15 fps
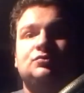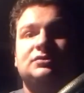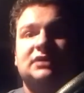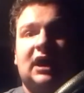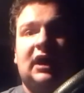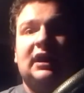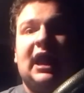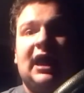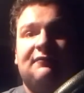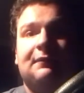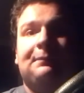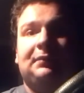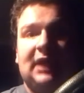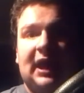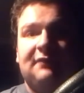to not have
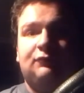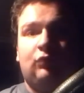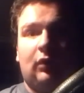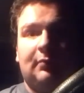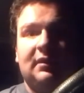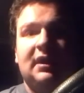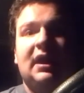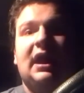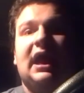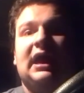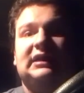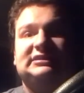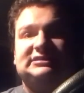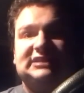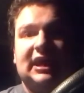a platform
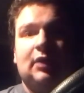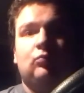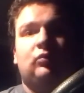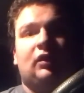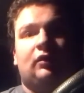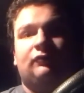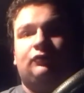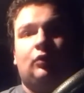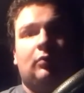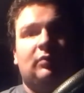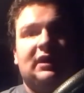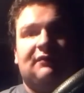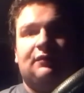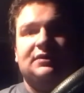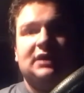and say we're for
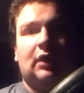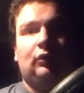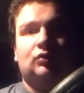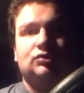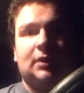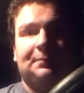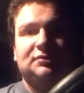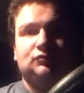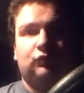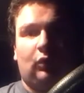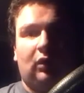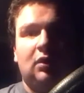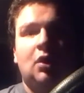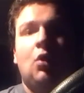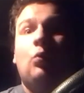whatever Donald Trump is
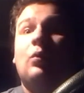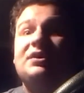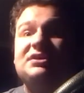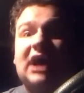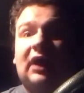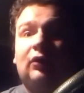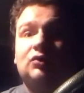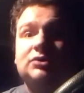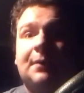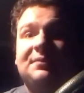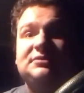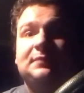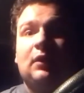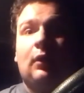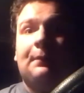for, when Donald Trump
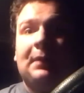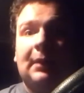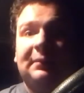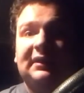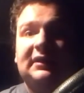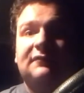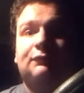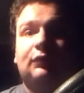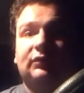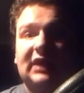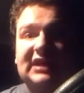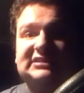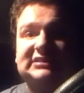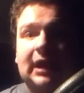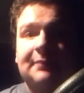has been a Republican for
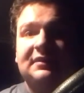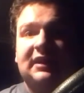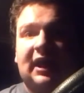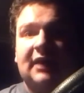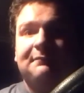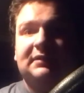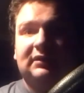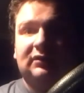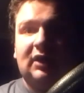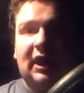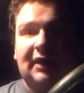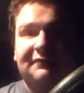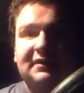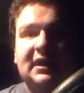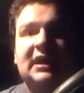less time than I've been
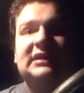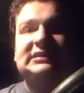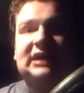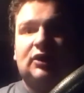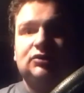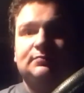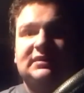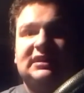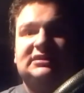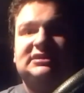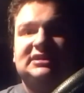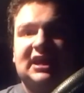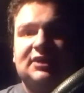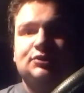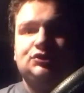alive, tells me that
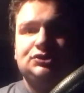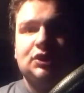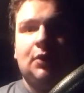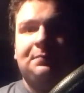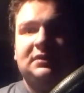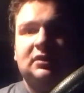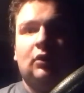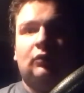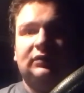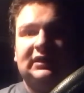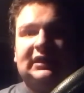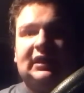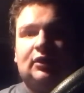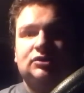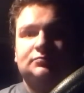today's GOP
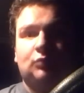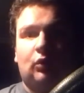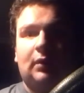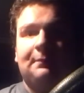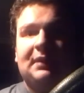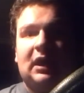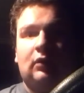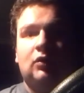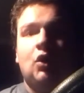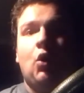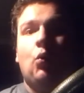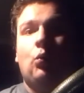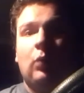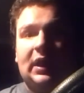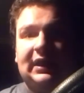only cares more about
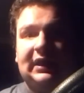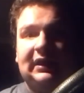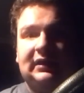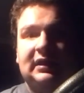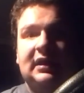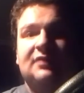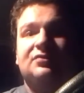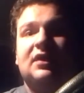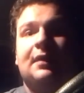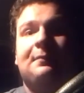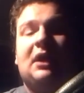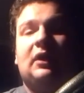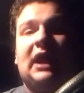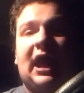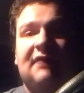winning than
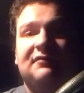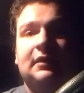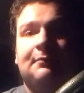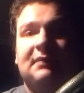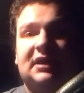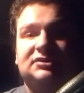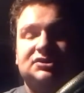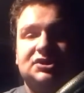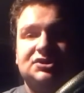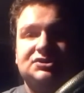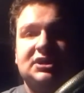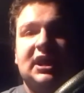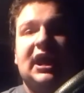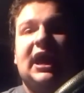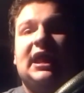about having a
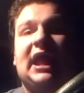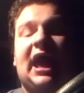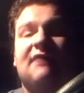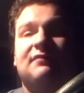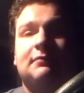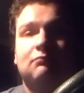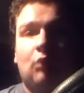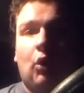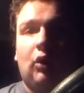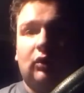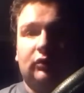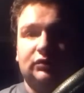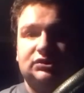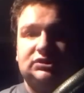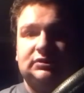message and having
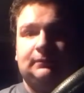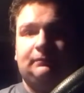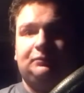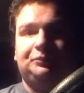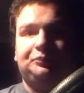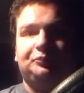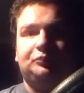morals.